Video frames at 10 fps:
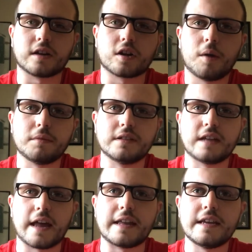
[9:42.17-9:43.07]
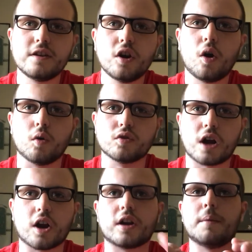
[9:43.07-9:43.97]
are companies that he knows
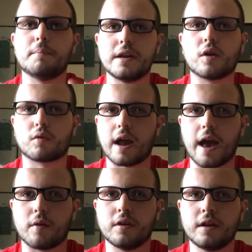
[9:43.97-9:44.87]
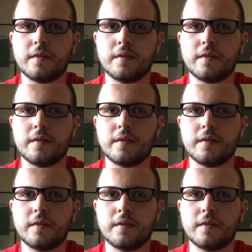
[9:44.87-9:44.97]
are going to be around